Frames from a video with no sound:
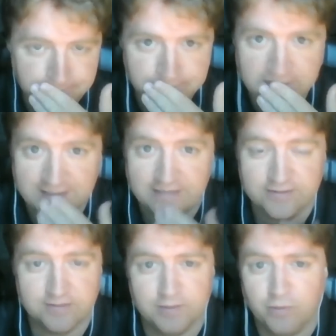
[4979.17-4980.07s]
I think there's
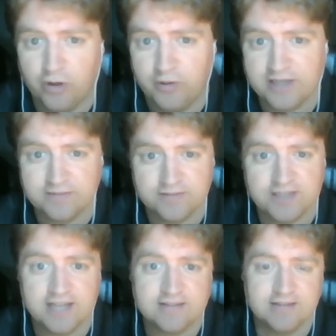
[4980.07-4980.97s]
going to be a more aggressive
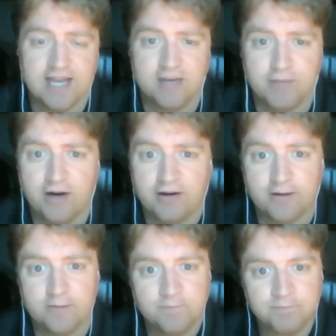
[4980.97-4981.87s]
stance in Latin
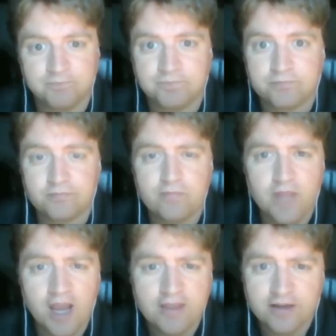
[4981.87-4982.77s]
America.
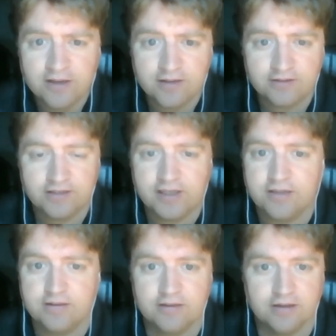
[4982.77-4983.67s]
I think you're going to
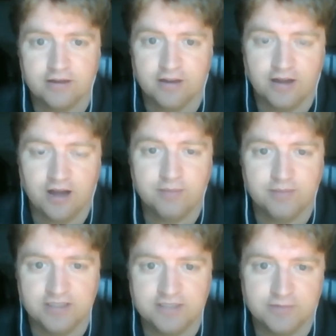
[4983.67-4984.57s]
see
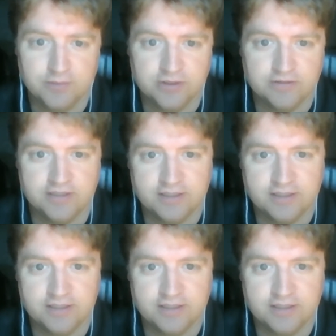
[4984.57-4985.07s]
unbelievable